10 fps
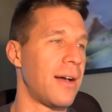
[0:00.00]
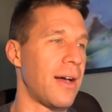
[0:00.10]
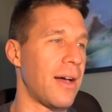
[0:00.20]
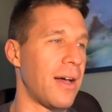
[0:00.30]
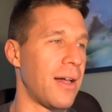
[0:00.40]

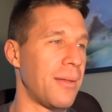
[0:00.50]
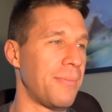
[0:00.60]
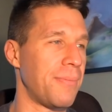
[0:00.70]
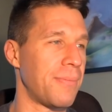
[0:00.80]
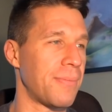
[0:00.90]

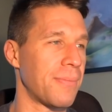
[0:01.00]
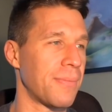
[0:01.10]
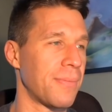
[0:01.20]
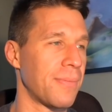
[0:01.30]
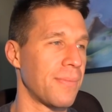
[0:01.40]
Um,
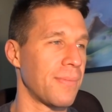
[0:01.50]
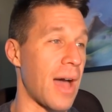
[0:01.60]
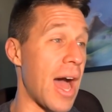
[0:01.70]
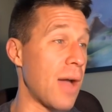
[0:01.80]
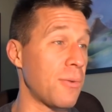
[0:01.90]

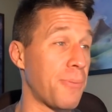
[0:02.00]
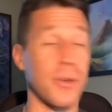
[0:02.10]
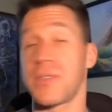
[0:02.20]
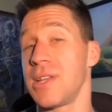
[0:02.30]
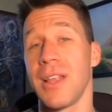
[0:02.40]
I would
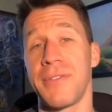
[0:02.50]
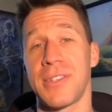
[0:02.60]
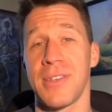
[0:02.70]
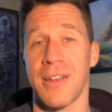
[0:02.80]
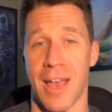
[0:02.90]
personally love
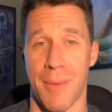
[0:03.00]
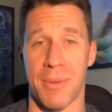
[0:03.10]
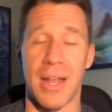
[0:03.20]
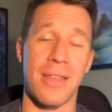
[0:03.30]
to see it happen.